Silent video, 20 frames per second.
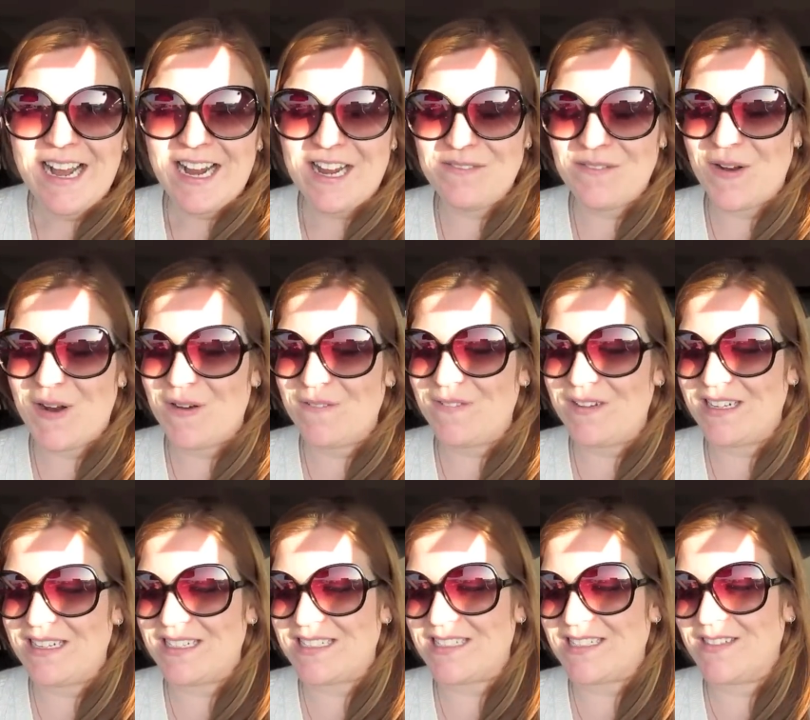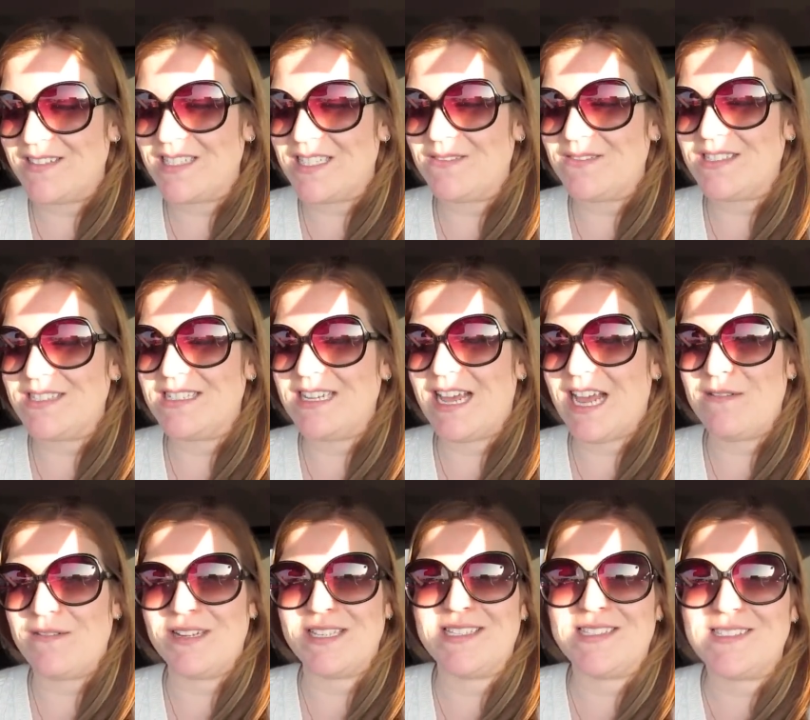I'm hoping it shows up
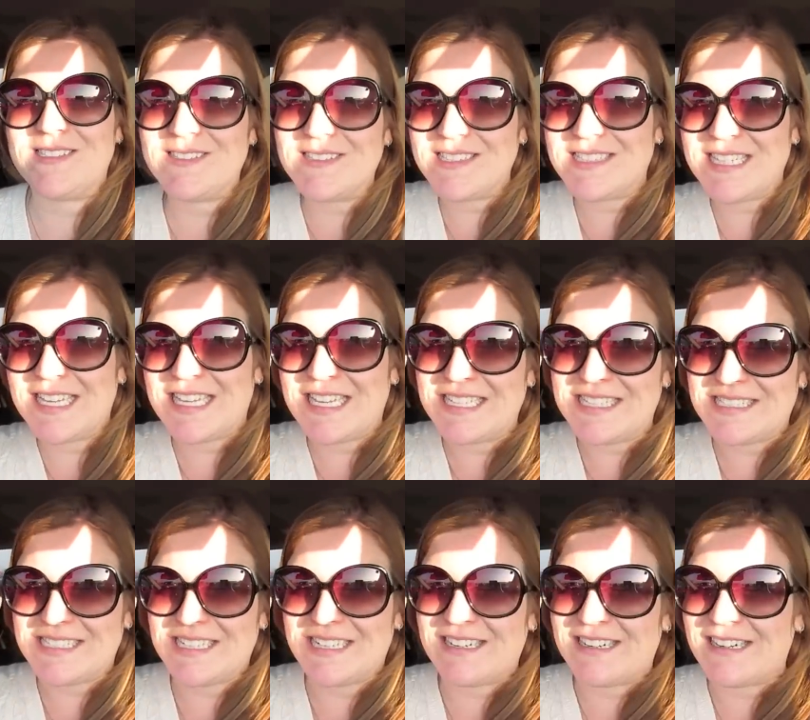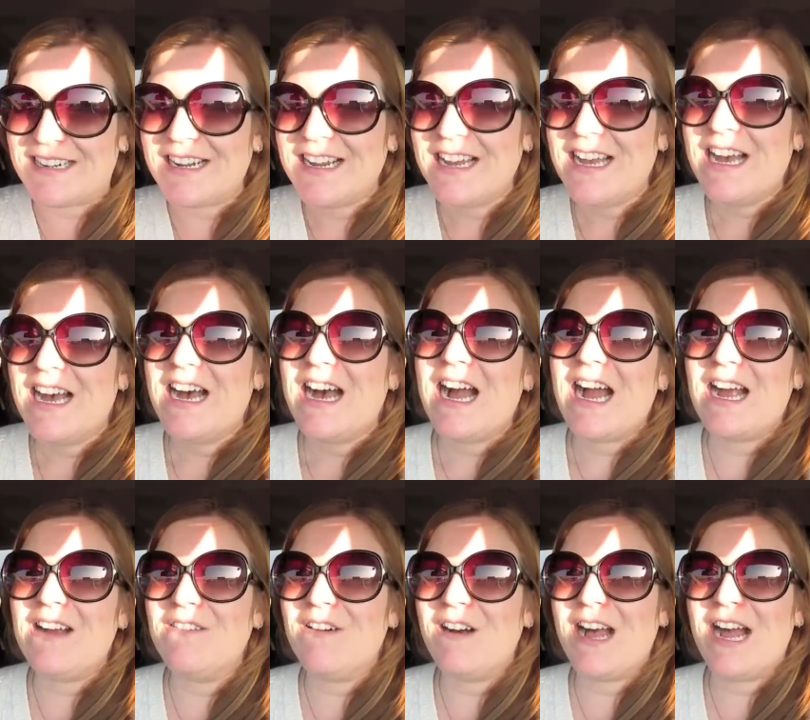today, but as soon as it gets here,
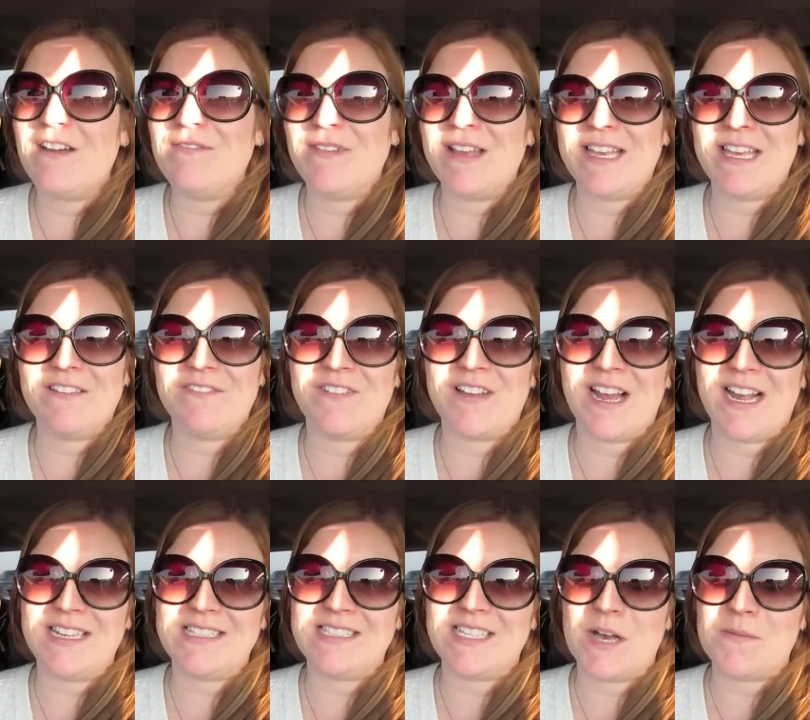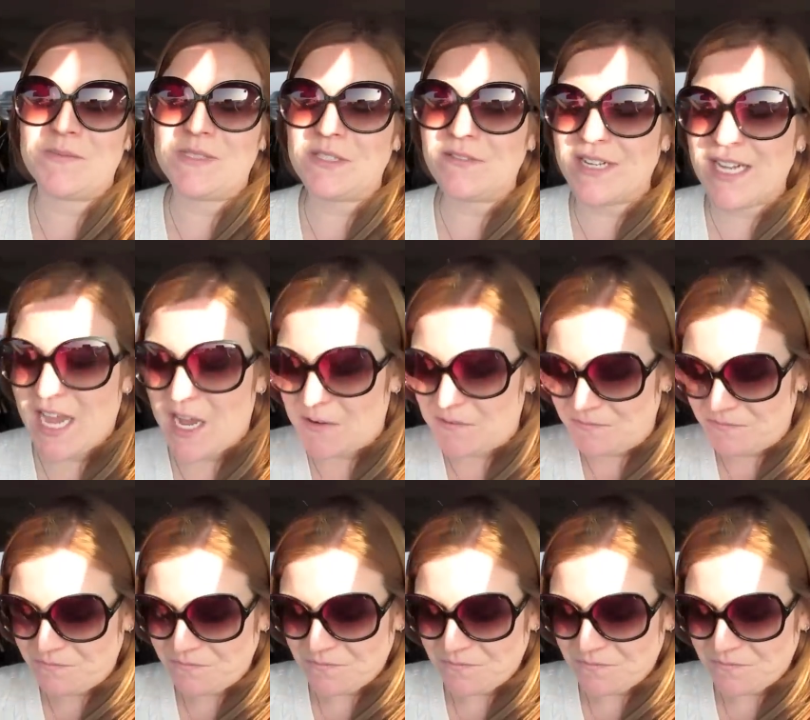I will have my gift guides up. So anyhow,